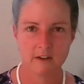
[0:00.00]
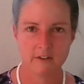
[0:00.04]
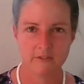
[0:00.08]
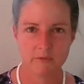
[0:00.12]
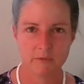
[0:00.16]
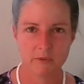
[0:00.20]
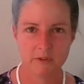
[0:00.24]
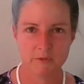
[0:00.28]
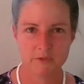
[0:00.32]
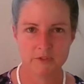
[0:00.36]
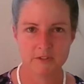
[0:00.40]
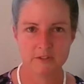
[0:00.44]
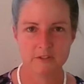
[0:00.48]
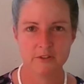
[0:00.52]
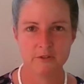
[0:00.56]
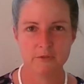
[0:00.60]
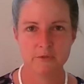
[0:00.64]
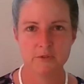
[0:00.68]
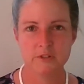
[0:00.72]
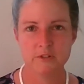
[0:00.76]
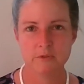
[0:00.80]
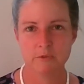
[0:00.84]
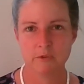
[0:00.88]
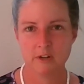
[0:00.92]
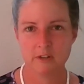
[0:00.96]
I mean, that was another
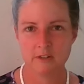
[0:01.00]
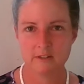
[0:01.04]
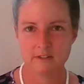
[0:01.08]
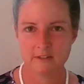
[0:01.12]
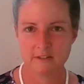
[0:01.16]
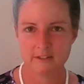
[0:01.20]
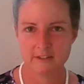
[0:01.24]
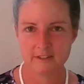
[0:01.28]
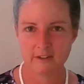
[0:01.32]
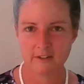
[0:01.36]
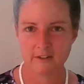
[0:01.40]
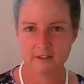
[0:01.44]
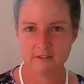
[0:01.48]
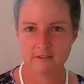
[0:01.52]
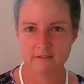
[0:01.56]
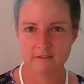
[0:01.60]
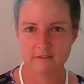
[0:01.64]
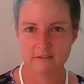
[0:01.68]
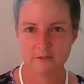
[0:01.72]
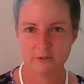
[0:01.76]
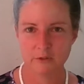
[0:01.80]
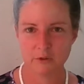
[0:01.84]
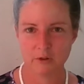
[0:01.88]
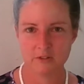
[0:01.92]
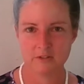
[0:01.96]
reason why I didn't sell
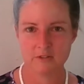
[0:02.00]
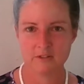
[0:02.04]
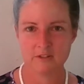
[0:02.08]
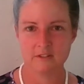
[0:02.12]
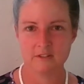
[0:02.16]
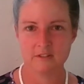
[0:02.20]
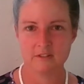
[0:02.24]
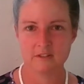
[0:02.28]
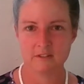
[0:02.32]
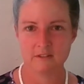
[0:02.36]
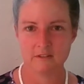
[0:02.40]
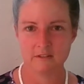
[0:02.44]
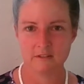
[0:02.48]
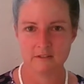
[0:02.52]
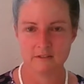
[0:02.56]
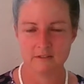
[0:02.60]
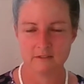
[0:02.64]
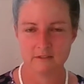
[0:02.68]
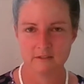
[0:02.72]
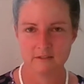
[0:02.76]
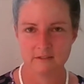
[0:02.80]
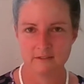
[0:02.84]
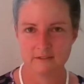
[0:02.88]
cross-stitch on